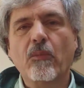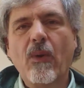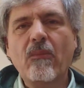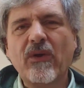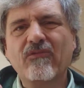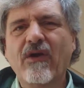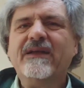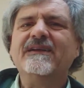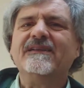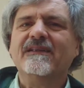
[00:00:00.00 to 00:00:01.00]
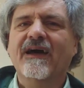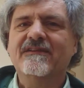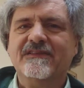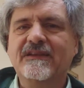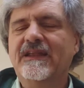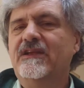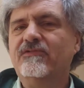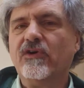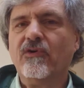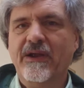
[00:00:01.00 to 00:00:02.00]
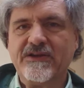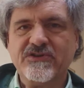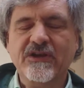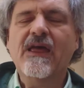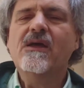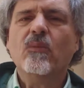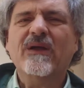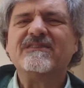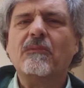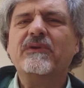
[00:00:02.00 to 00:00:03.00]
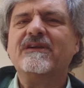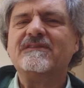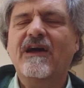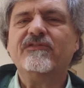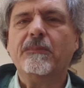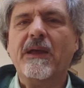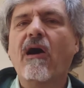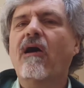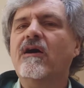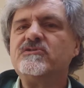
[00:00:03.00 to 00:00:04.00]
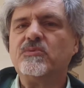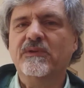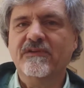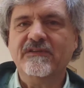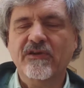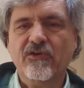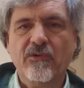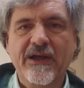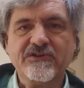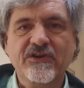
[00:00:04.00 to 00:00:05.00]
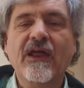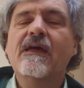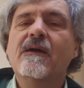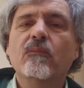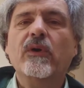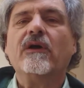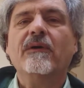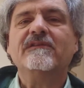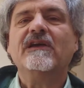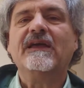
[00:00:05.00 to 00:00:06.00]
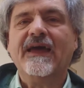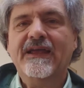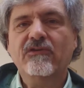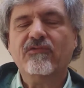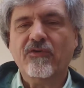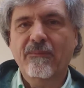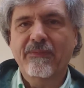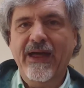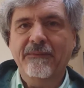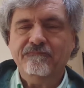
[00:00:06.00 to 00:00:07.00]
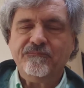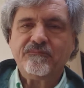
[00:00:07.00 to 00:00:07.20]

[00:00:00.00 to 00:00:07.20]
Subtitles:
And when we recognize the need for correction, when someone doesn't have to be harsh with us in correction, we're going to gain from that.